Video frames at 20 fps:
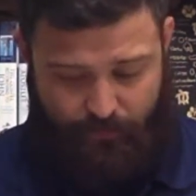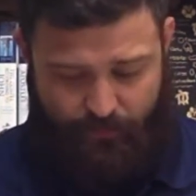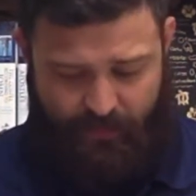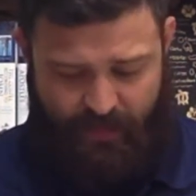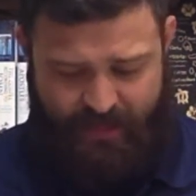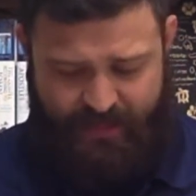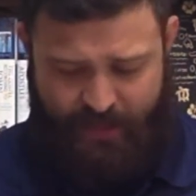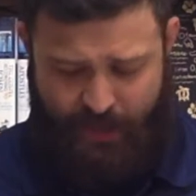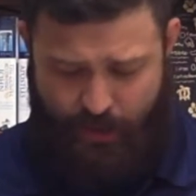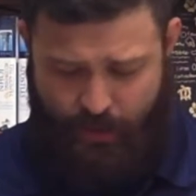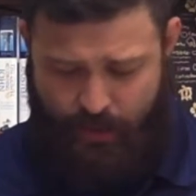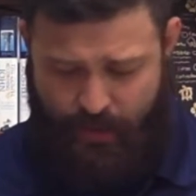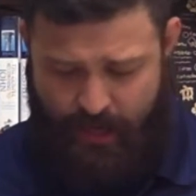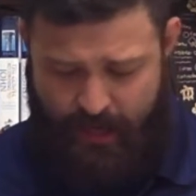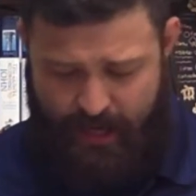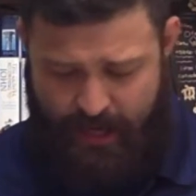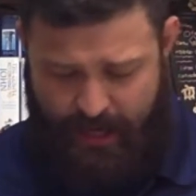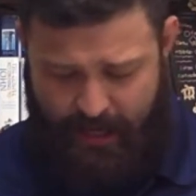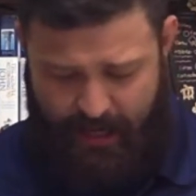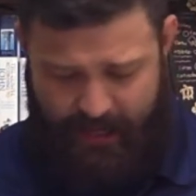So
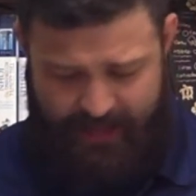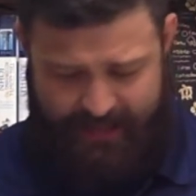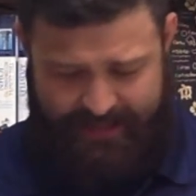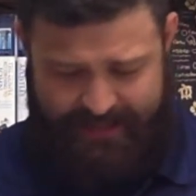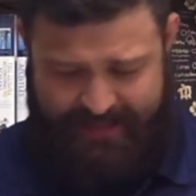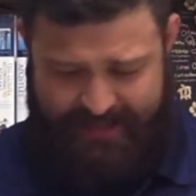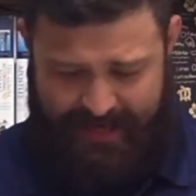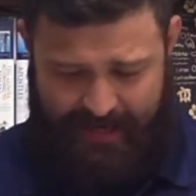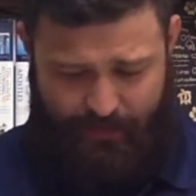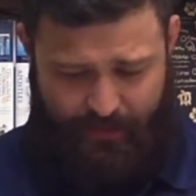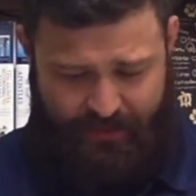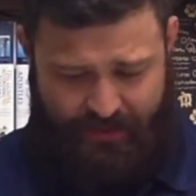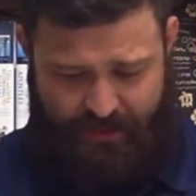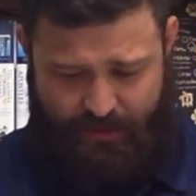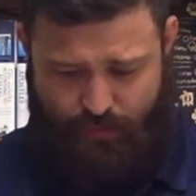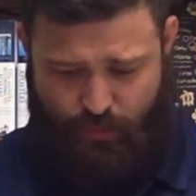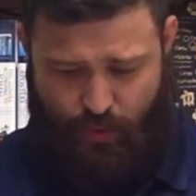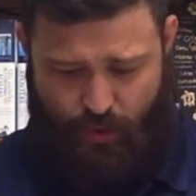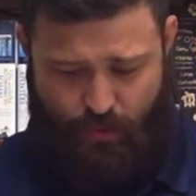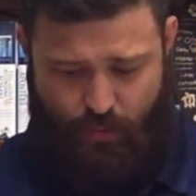uh, that's kind of what
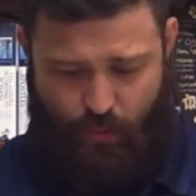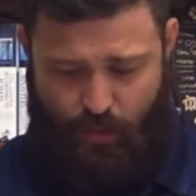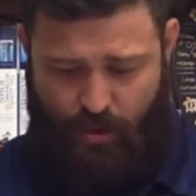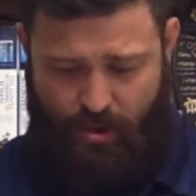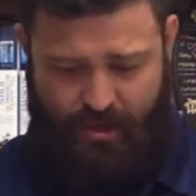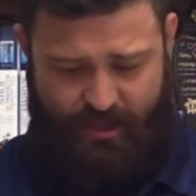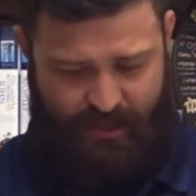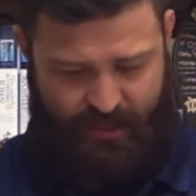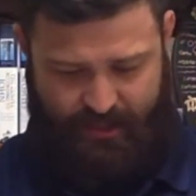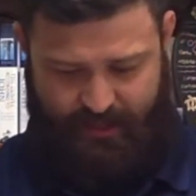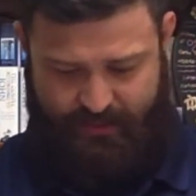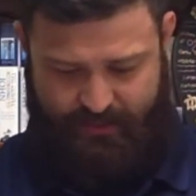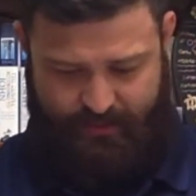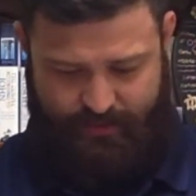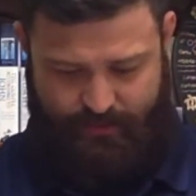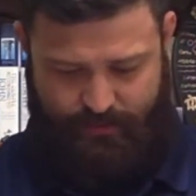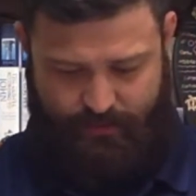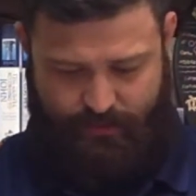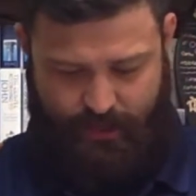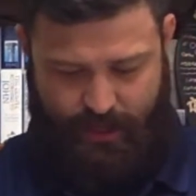this word work
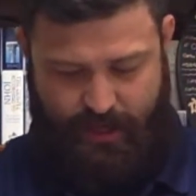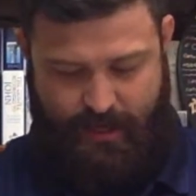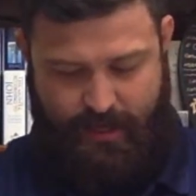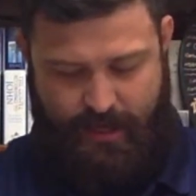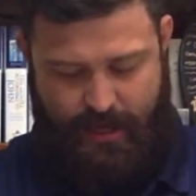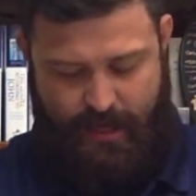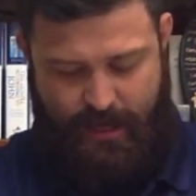is. Okay.